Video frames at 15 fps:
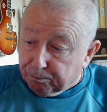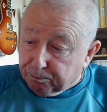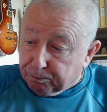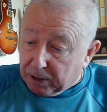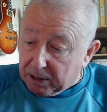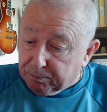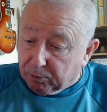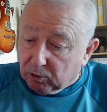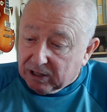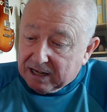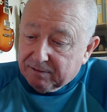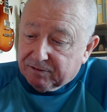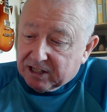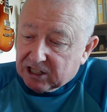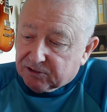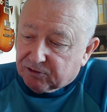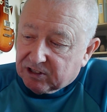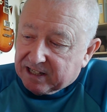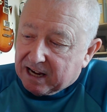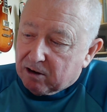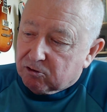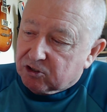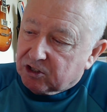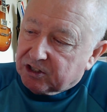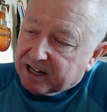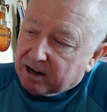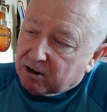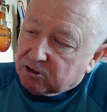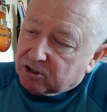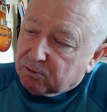people leave these for years and
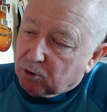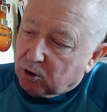years, and